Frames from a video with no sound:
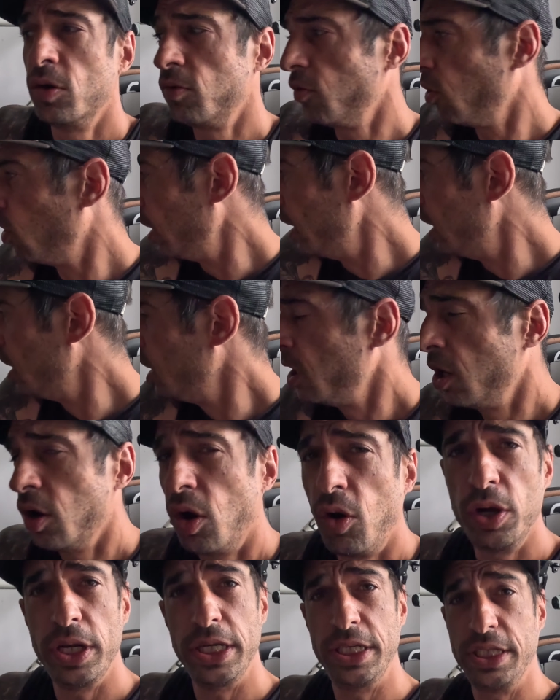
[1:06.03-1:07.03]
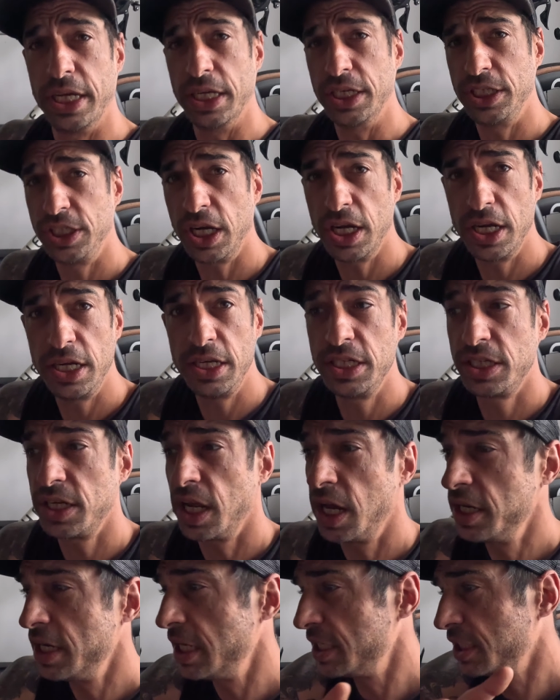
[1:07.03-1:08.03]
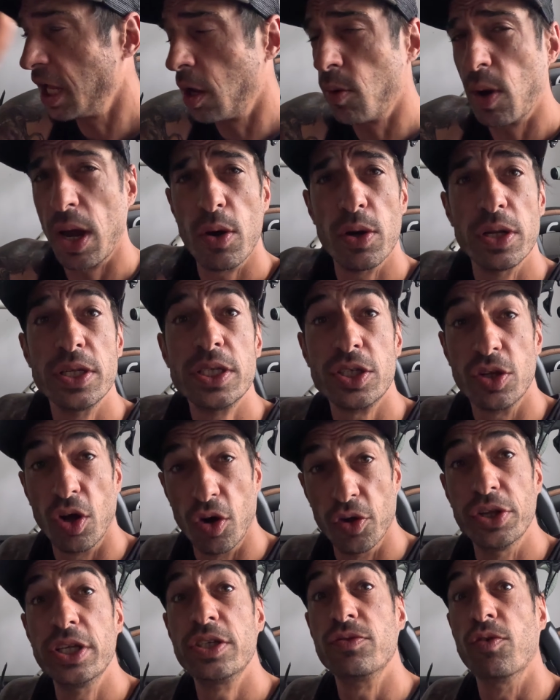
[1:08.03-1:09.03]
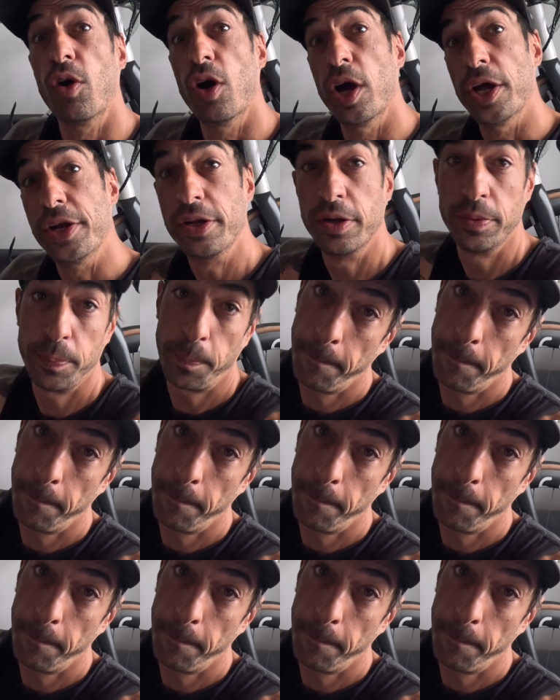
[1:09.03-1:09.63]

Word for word: Right, I need to get changed and let's go out and start this ride.